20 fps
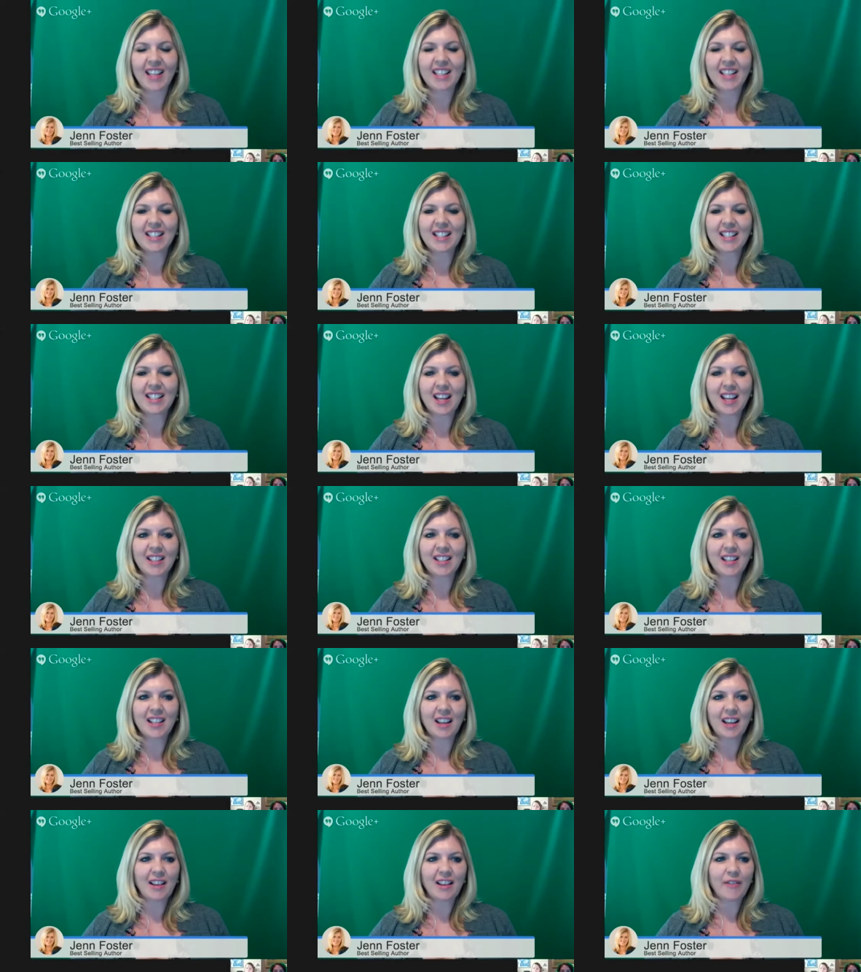
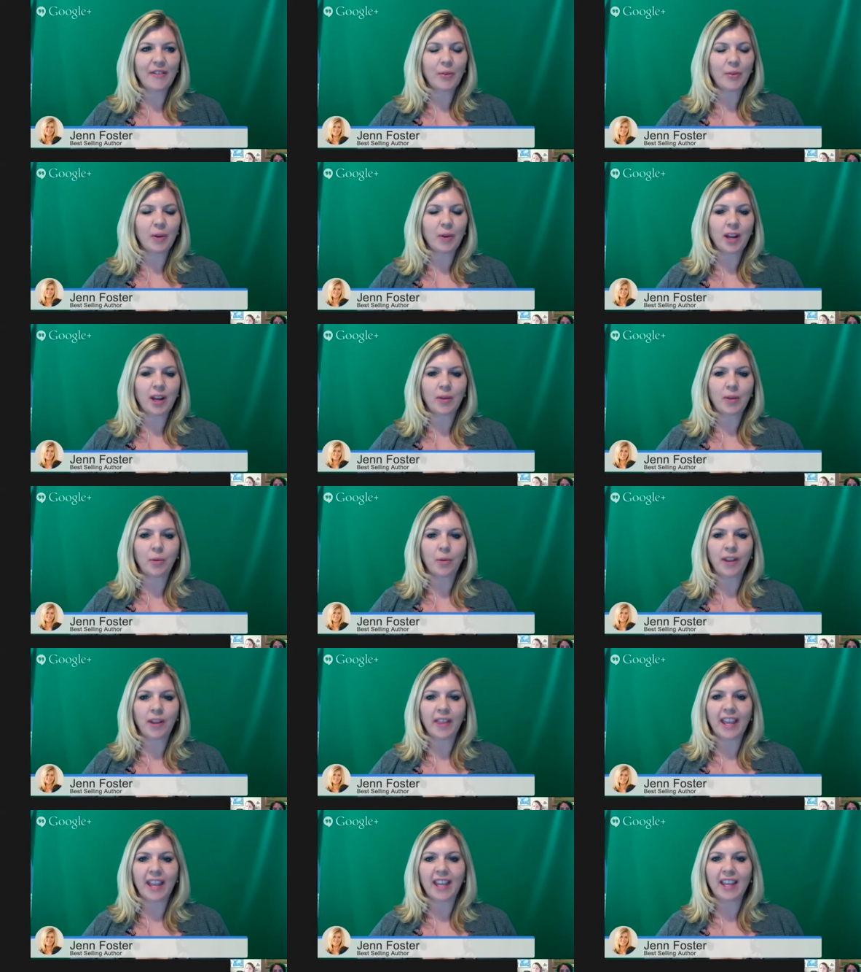tell everyone
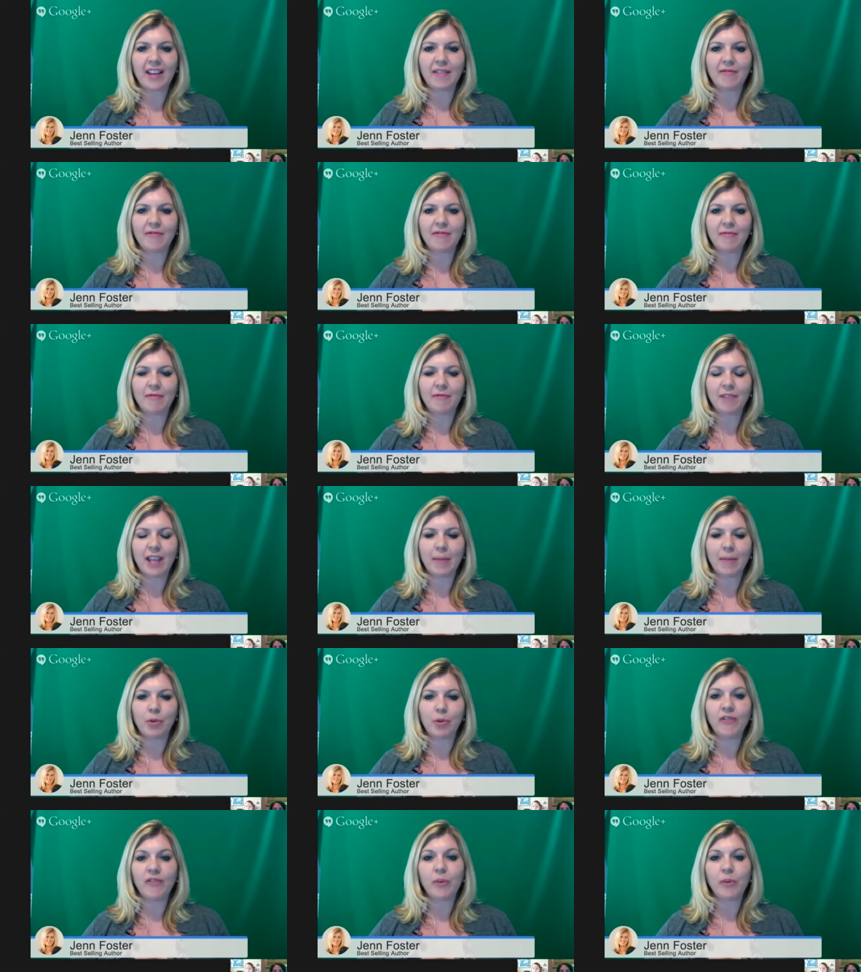where they can
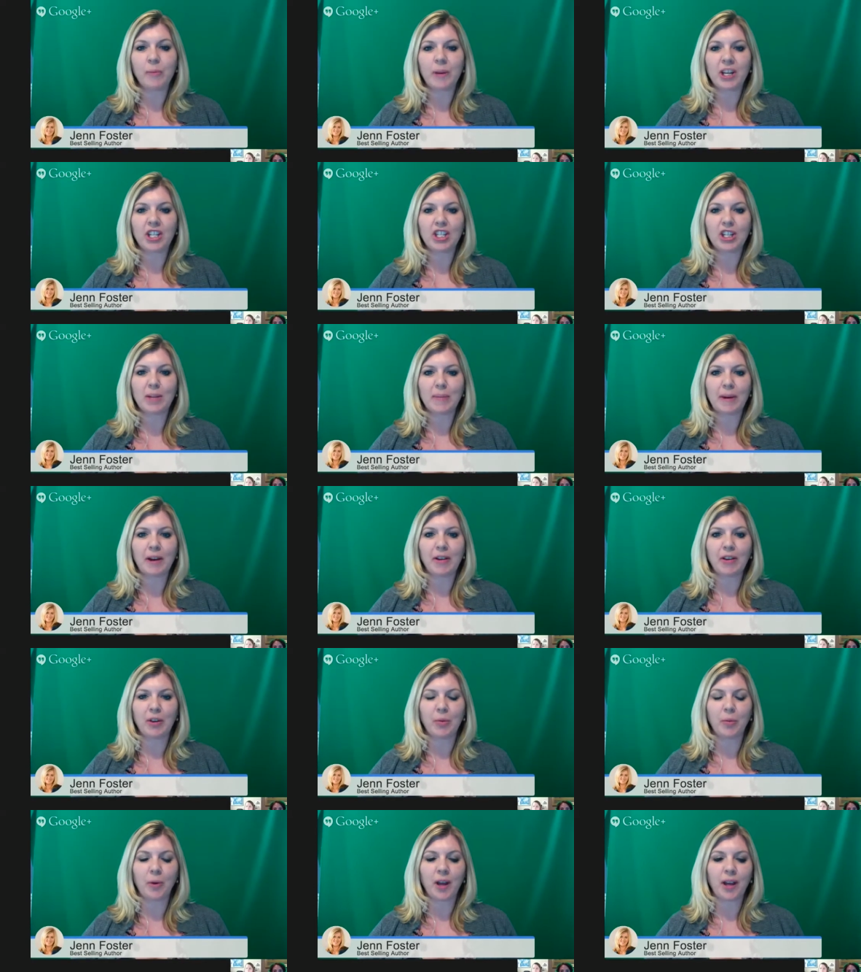get more information about
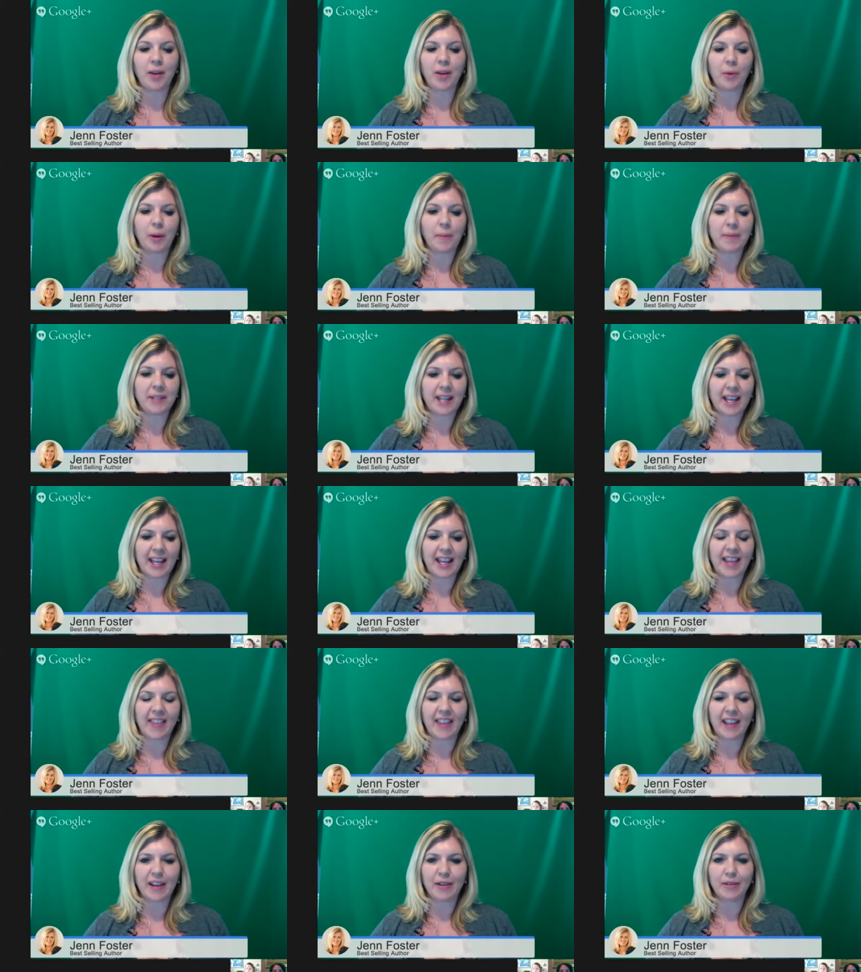you. What website
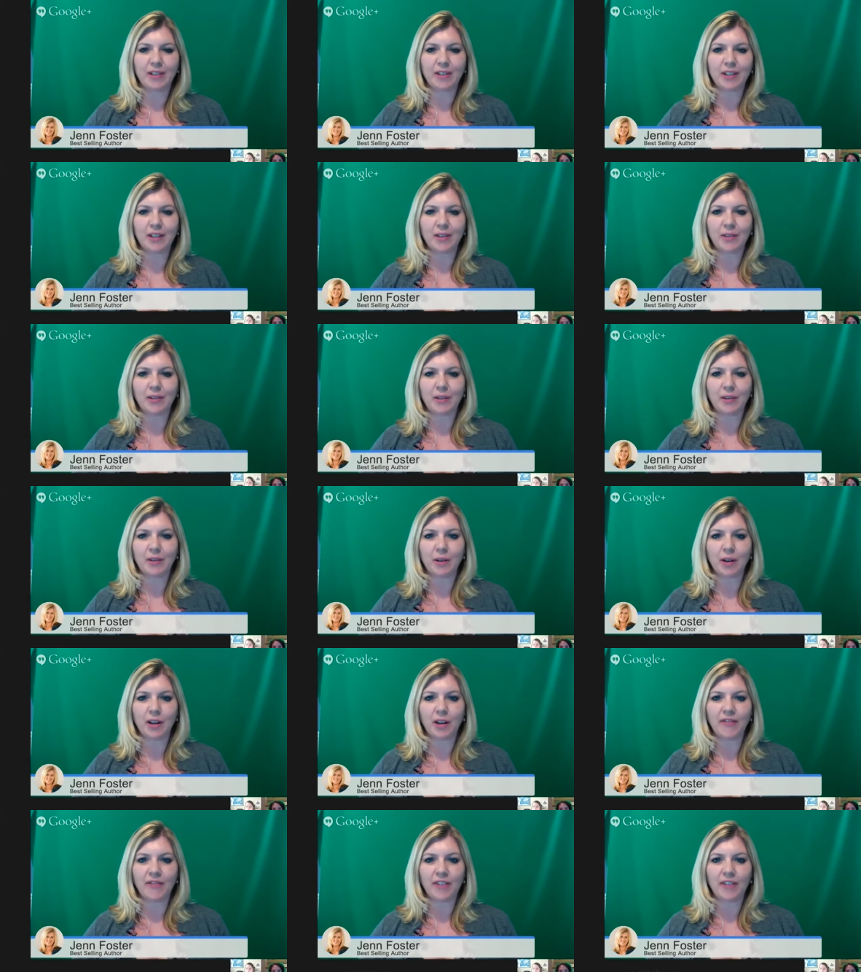can they go to,
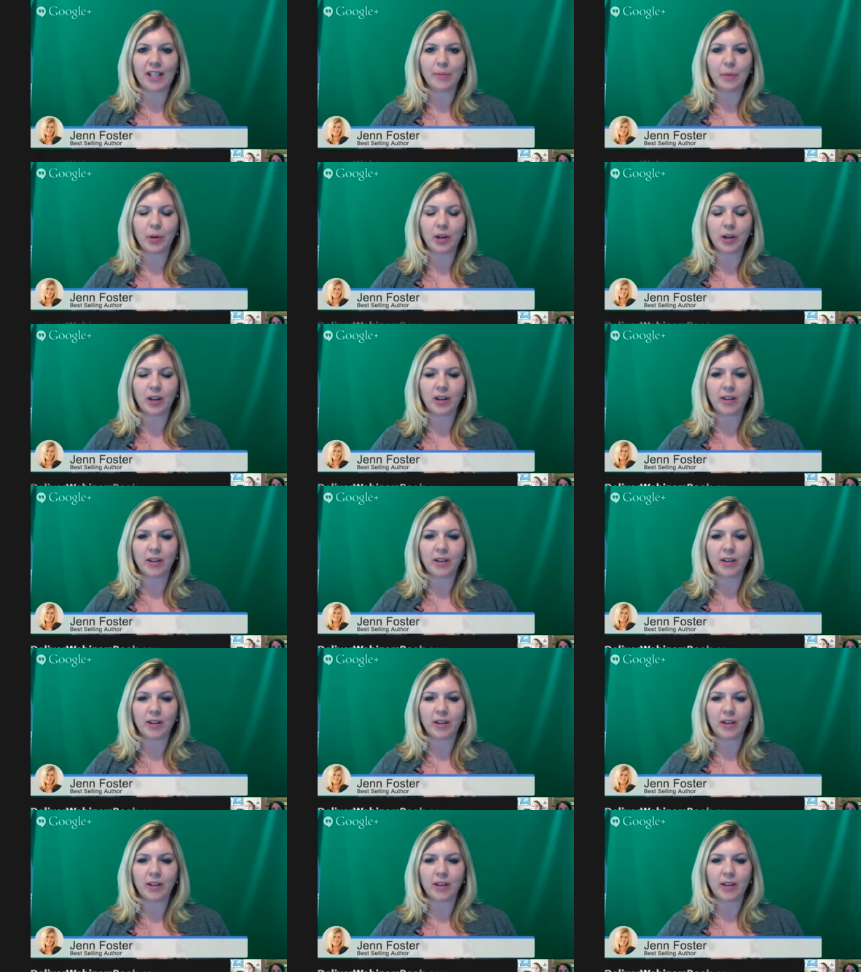or Facebook?